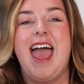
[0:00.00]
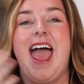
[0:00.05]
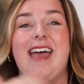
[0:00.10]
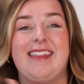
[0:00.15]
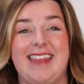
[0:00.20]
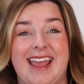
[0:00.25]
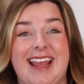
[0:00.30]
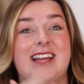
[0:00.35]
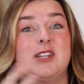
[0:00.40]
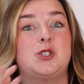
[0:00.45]

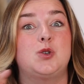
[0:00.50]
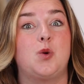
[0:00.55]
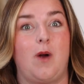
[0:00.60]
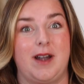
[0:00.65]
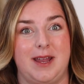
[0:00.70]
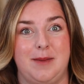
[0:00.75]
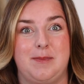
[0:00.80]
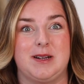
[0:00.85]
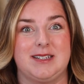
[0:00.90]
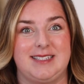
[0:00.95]
and they get
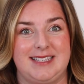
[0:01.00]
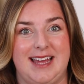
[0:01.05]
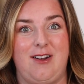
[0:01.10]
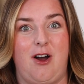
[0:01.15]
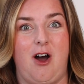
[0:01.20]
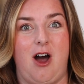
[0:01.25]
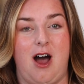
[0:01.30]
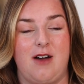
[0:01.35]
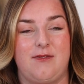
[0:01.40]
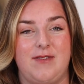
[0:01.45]
20%
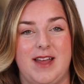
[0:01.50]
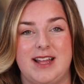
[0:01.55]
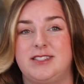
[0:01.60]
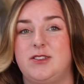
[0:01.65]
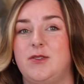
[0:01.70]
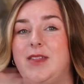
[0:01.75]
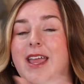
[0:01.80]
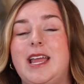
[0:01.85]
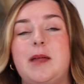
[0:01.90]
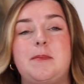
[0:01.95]
off. And
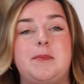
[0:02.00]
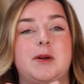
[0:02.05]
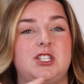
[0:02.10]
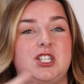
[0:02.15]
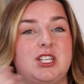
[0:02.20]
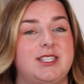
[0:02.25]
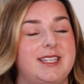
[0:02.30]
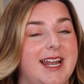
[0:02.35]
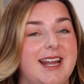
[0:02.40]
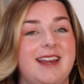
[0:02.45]
so they can
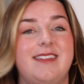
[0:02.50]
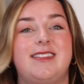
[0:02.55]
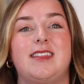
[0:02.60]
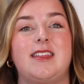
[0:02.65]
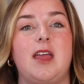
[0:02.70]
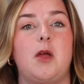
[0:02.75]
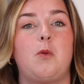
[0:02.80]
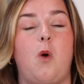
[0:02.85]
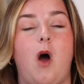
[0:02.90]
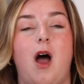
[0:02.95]
purchase anything
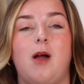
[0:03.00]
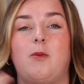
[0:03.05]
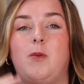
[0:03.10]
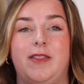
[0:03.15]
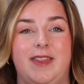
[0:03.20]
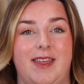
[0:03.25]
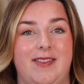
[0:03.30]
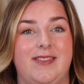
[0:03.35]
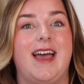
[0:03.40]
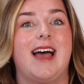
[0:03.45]
they want
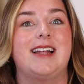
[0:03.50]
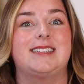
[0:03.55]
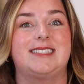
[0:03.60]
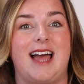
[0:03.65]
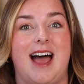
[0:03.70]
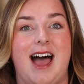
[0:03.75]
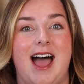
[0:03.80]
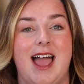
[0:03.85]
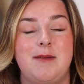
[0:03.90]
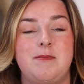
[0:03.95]
within that
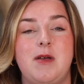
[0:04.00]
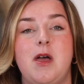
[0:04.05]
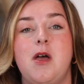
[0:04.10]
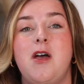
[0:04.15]
time,